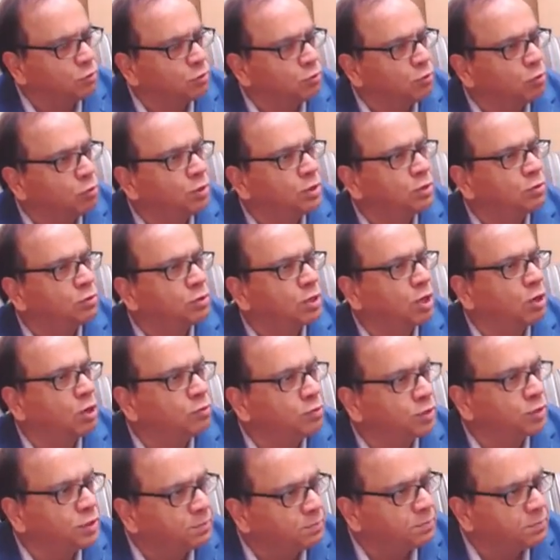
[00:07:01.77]
know your
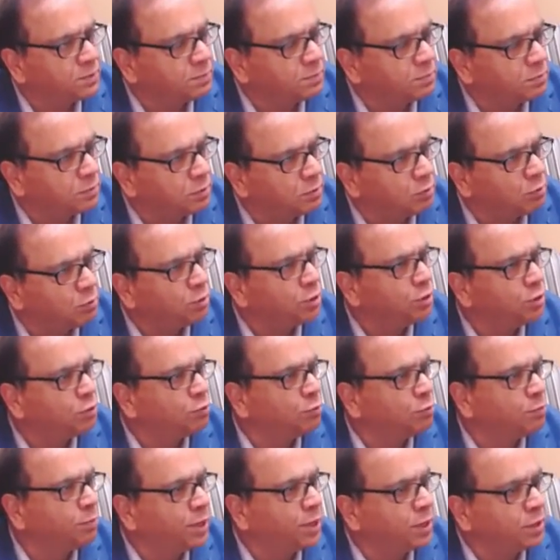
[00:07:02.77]
county people, know
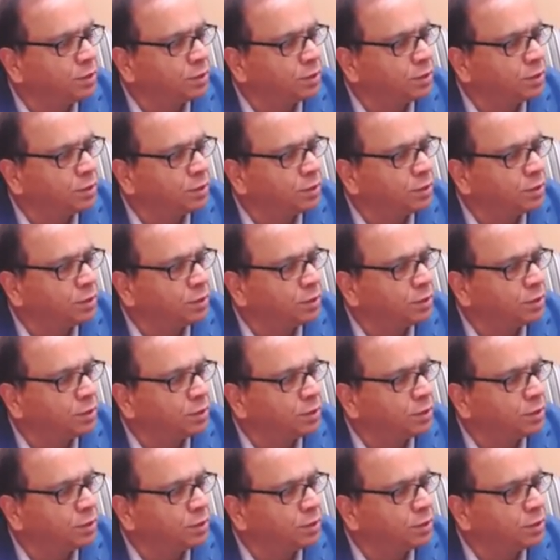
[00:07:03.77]
your mayor.